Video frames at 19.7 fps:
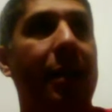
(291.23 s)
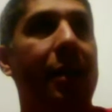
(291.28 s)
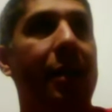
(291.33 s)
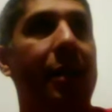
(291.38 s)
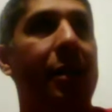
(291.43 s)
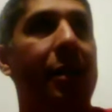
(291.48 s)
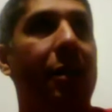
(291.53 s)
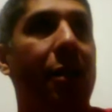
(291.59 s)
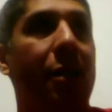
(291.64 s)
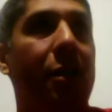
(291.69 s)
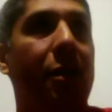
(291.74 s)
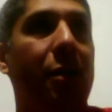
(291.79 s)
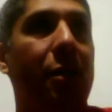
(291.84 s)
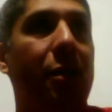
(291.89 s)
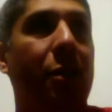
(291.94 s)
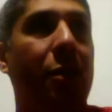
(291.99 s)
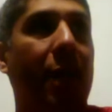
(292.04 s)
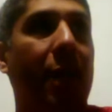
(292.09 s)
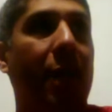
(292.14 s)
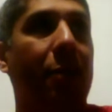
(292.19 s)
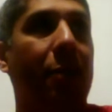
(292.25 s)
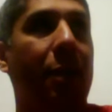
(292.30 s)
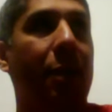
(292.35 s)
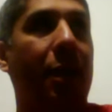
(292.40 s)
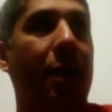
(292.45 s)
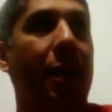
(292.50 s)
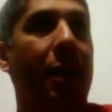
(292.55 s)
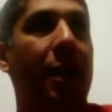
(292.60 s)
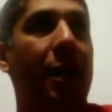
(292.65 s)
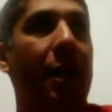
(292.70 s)
He's a good dude. I like him a
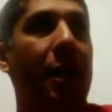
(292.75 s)
lot.